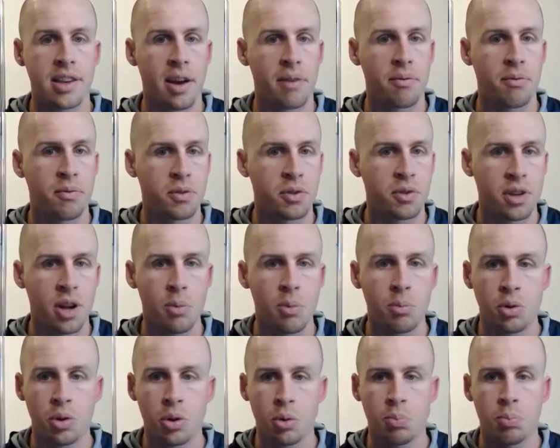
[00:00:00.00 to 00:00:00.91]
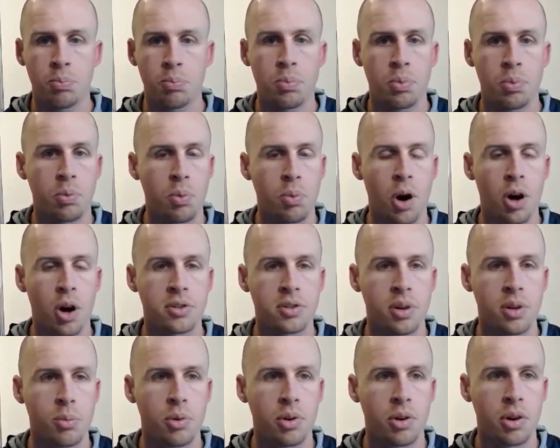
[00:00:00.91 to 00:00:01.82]
I've stumbled across
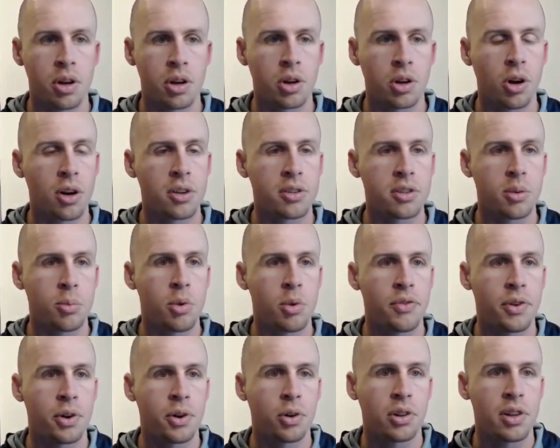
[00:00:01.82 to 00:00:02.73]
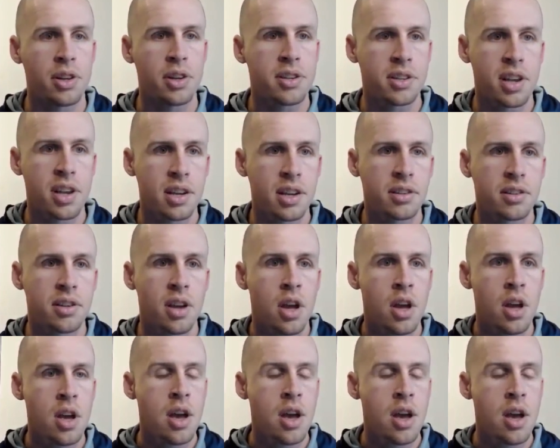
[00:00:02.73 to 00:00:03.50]
some of your listings.